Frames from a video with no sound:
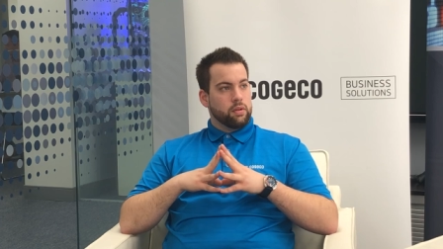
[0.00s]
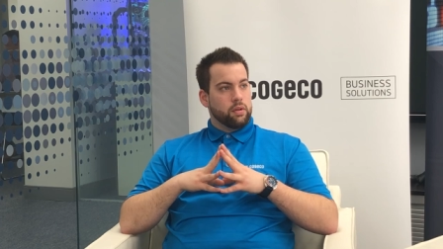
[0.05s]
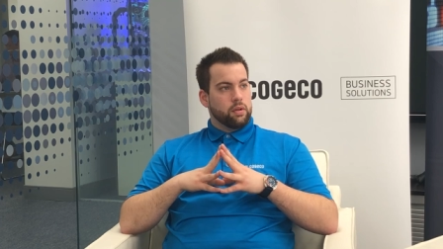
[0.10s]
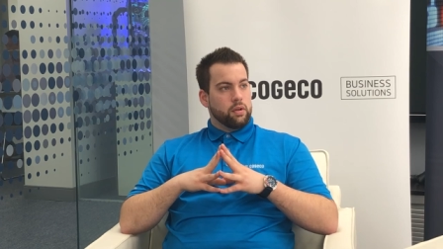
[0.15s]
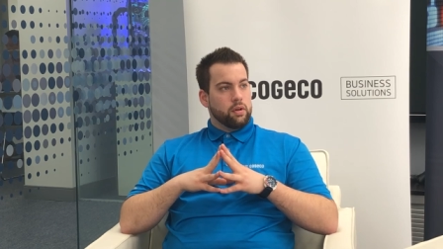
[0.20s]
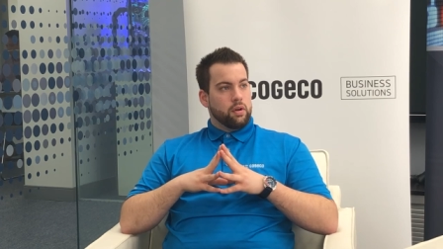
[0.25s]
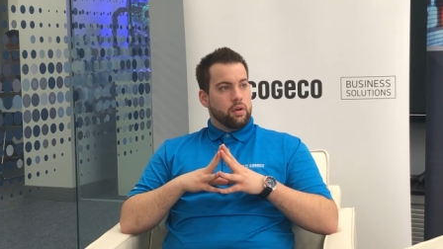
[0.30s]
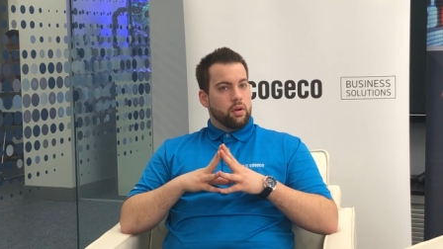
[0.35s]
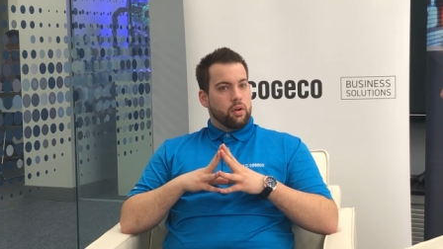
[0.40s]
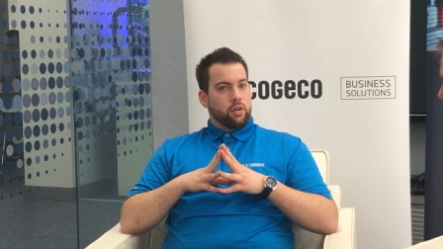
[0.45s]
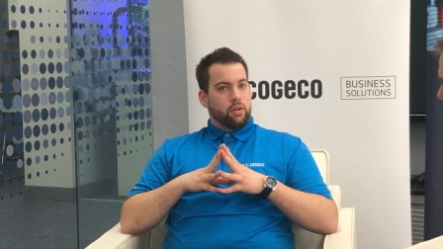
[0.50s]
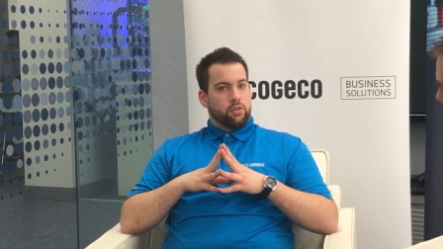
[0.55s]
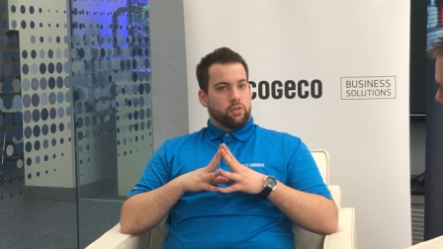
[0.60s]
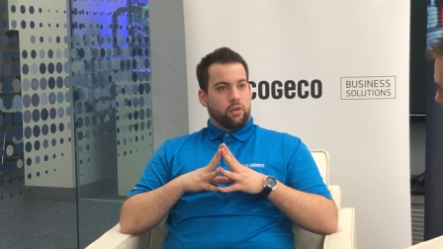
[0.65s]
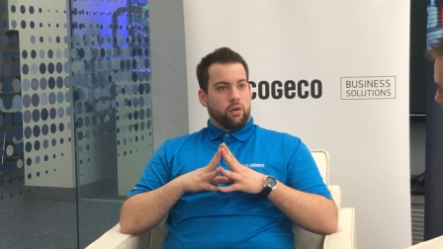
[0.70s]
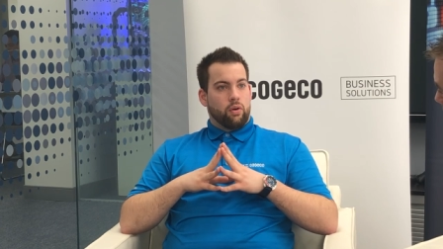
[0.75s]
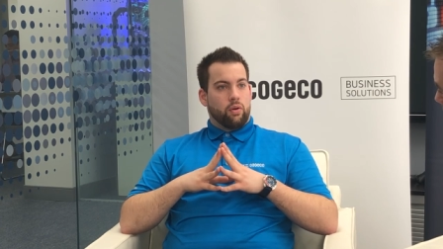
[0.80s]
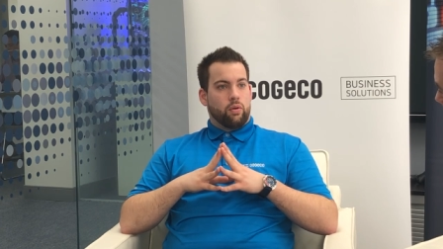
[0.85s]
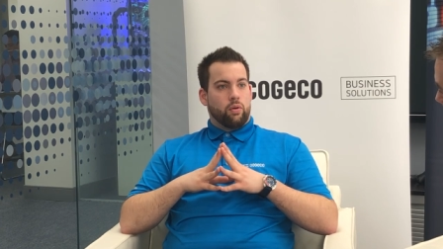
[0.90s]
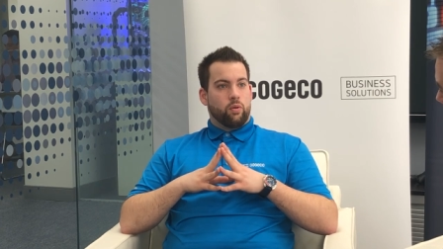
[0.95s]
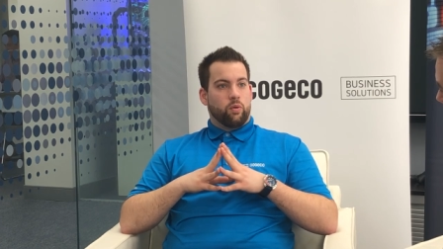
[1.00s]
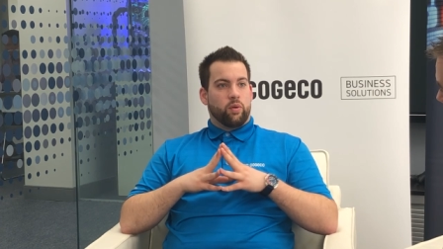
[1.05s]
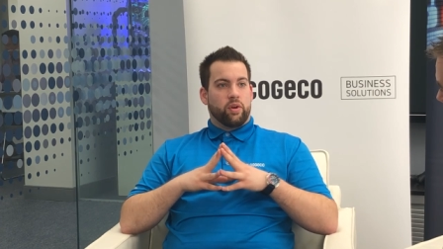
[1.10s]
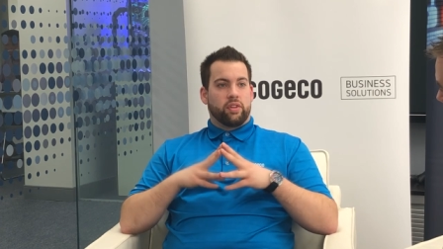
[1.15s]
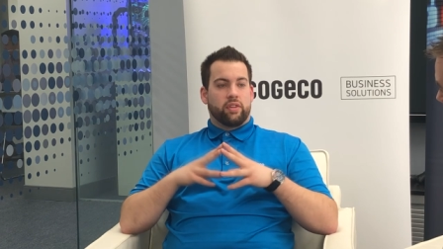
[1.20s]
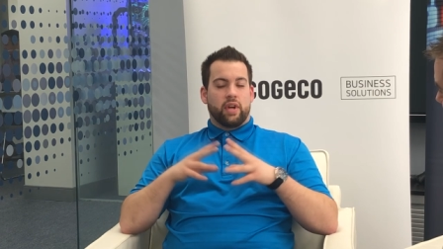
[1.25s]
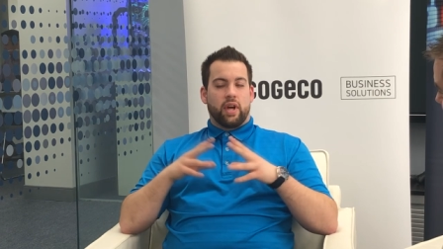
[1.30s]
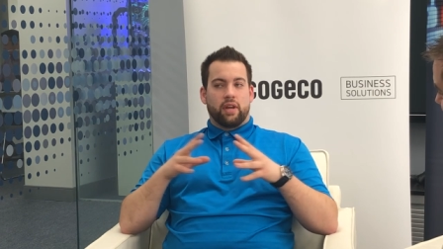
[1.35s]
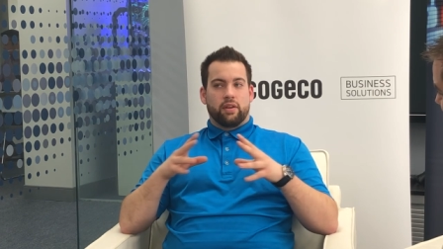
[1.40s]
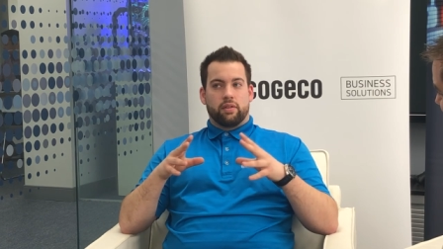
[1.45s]
Good. So
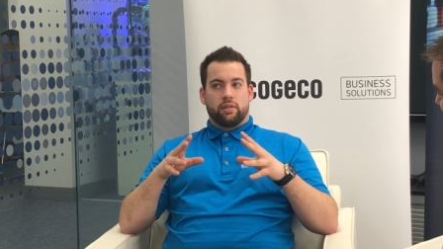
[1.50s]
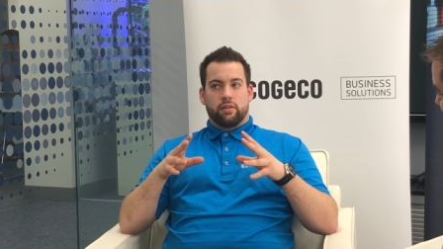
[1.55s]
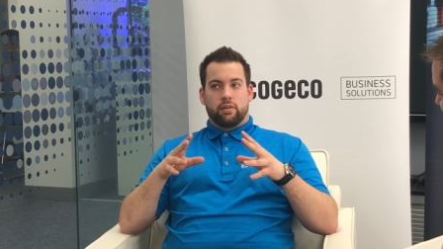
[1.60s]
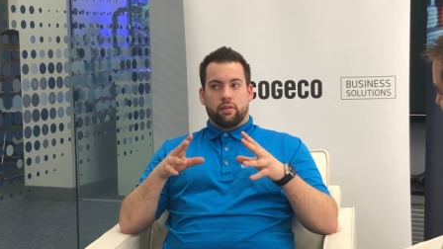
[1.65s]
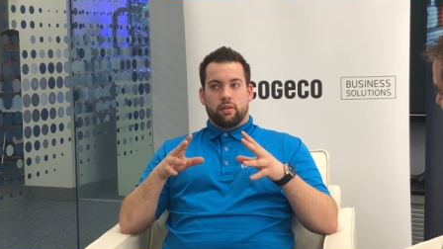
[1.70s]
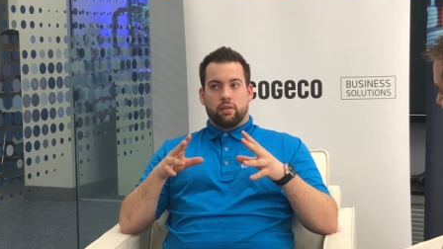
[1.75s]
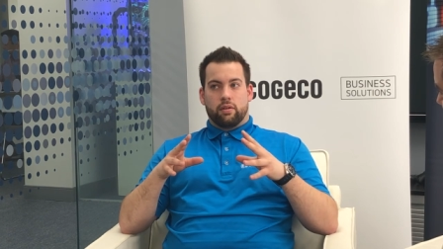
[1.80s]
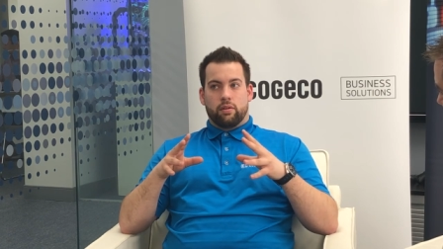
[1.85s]
with that,